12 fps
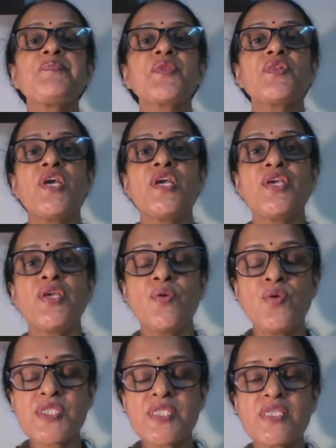They
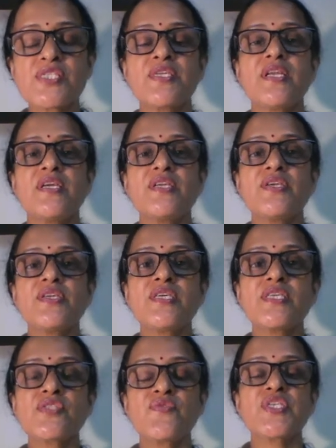use the
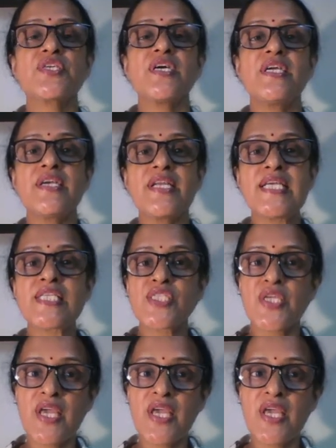cylinders which contains